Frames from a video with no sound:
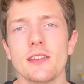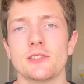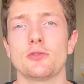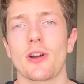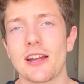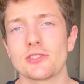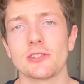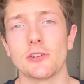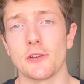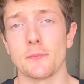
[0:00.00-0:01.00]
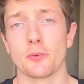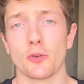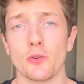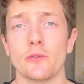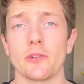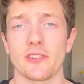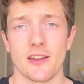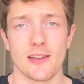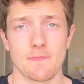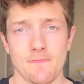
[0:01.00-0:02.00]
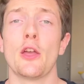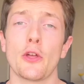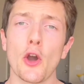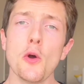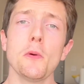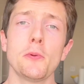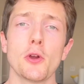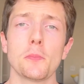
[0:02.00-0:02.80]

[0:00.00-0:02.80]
is gradually gonna improve with time. The Copa Pure